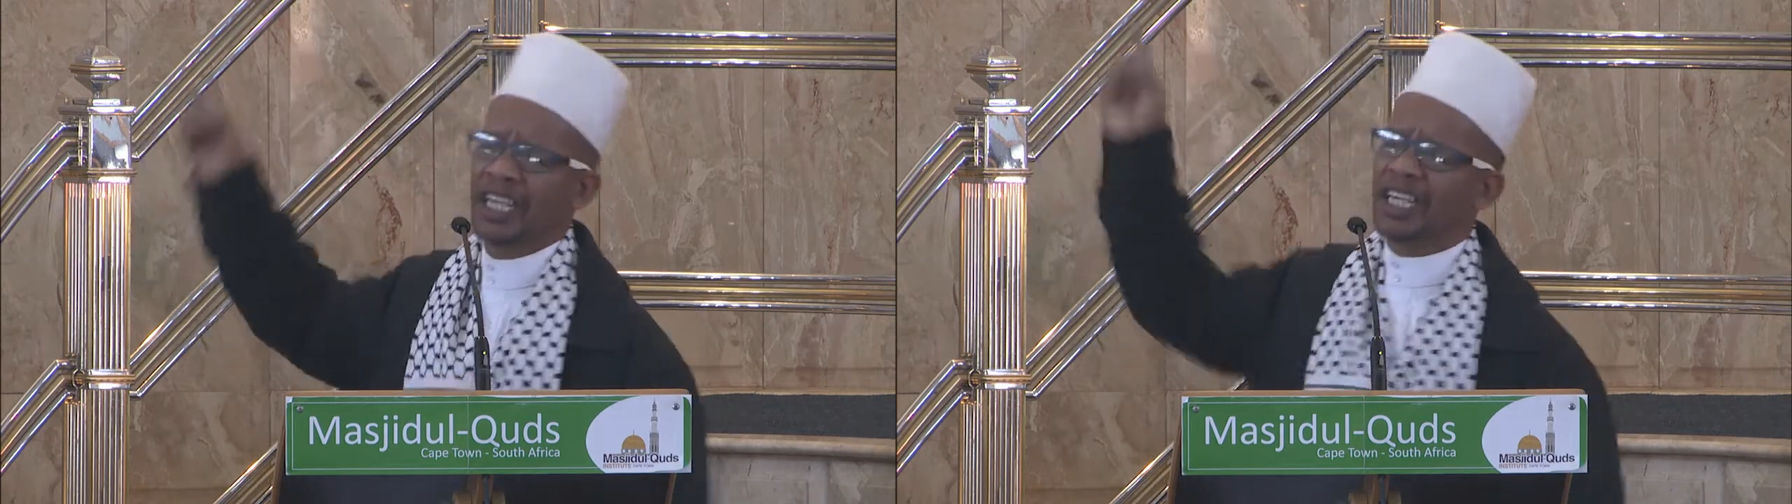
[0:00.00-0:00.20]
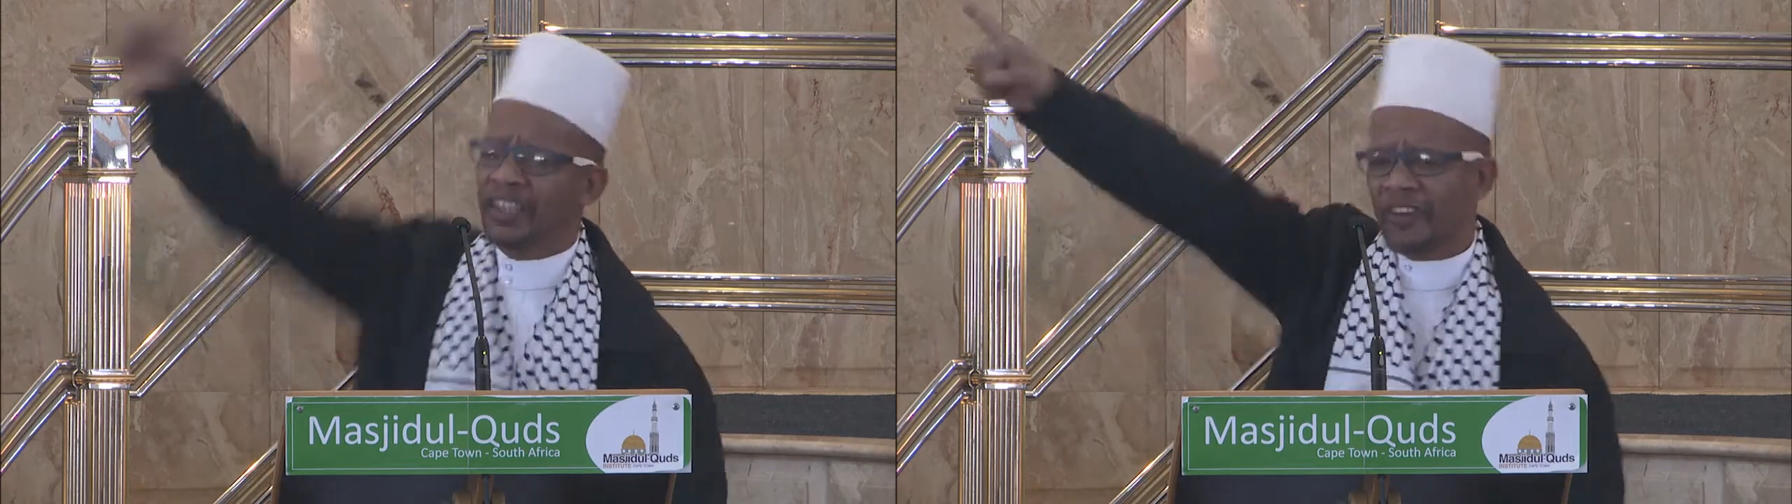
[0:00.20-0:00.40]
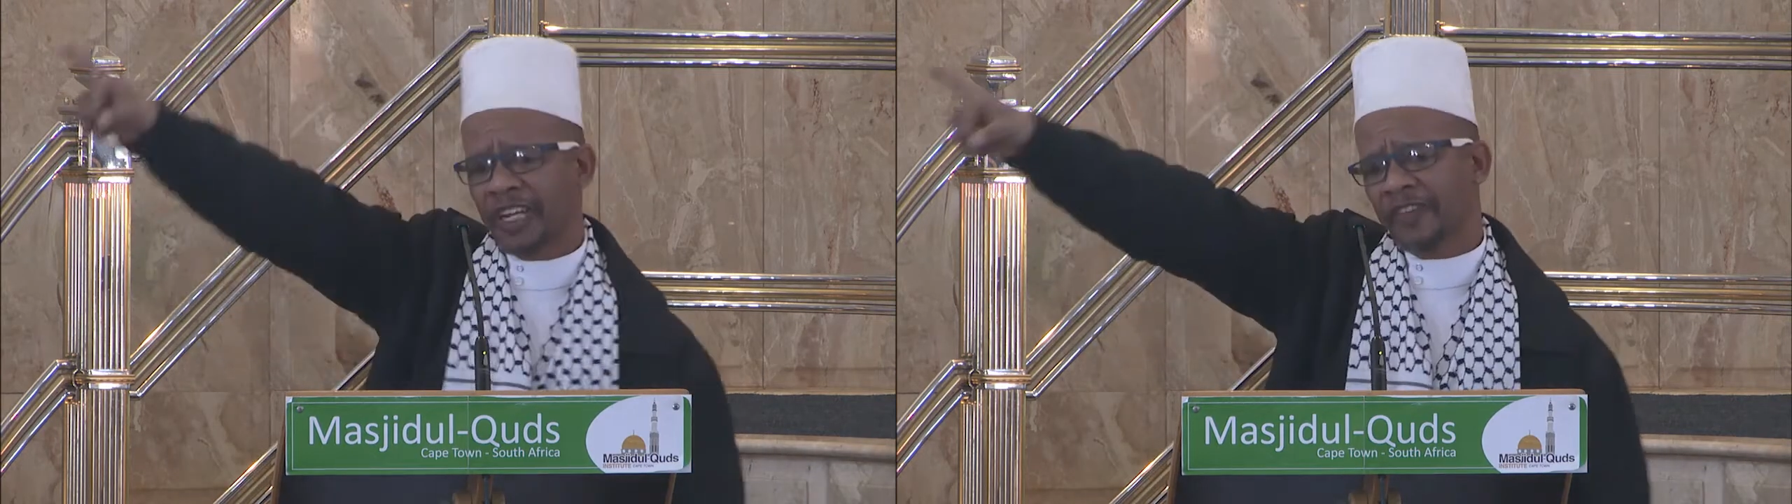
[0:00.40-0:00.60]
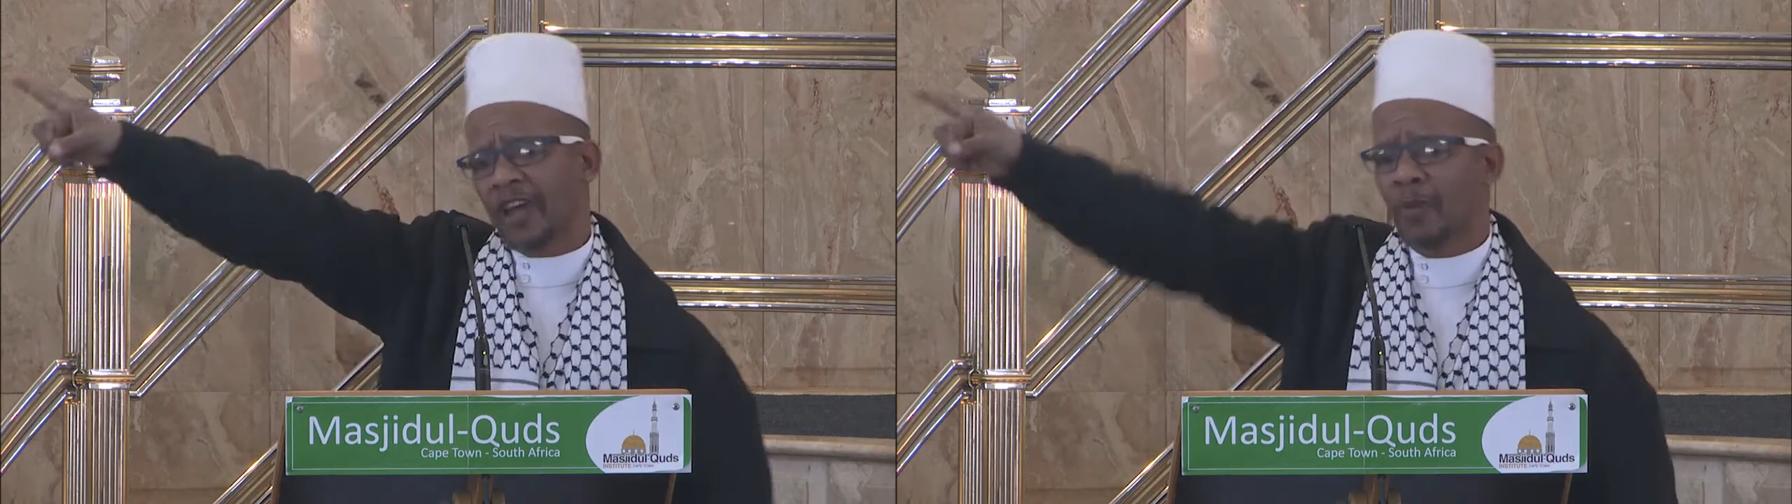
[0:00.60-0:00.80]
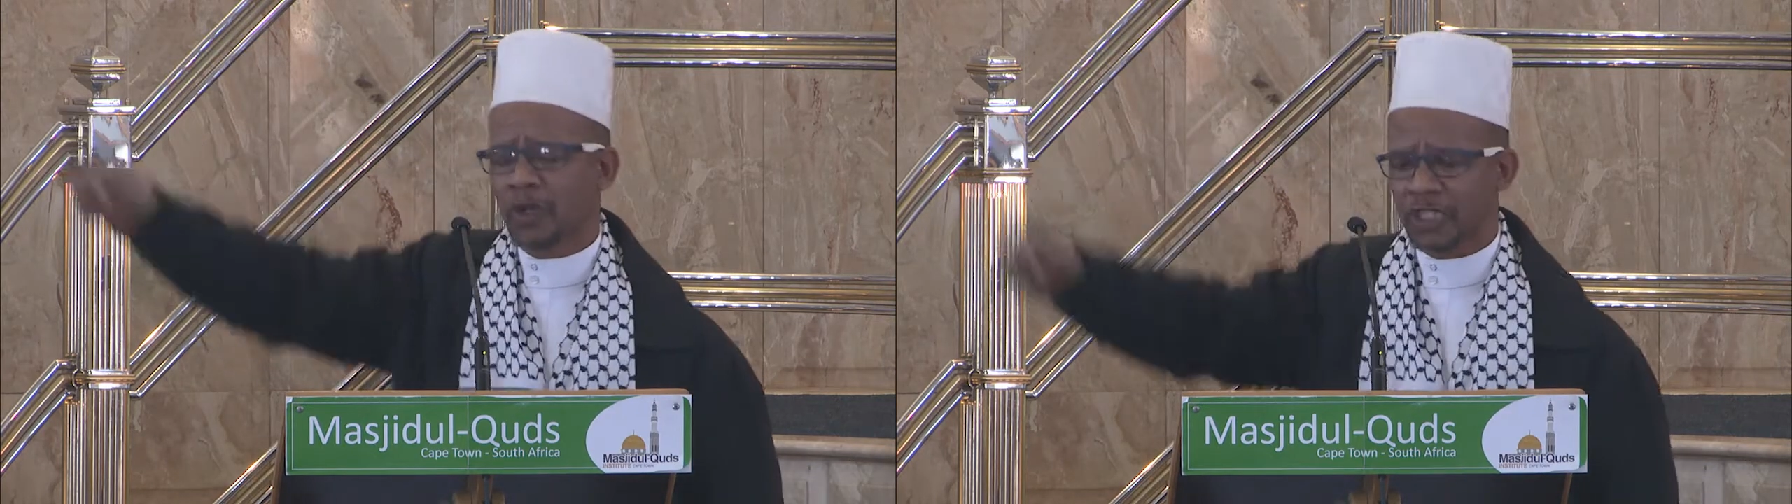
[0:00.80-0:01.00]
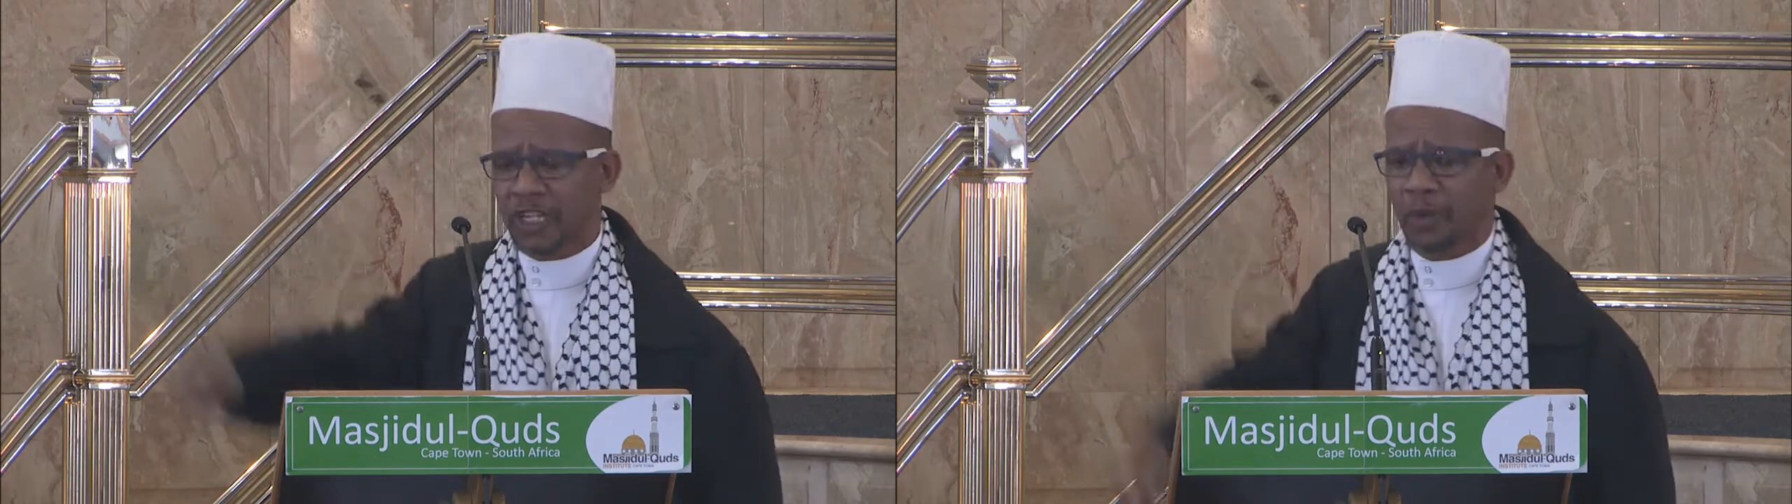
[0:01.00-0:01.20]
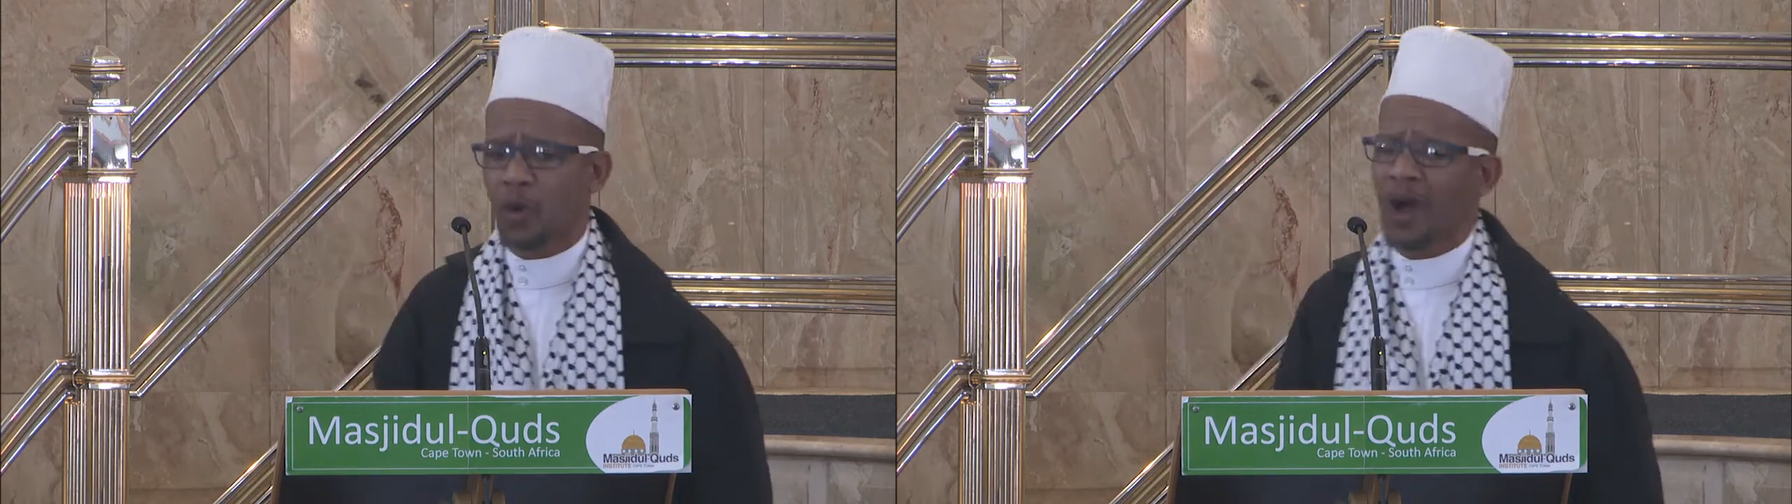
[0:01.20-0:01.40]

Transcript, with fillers: even if the Muslim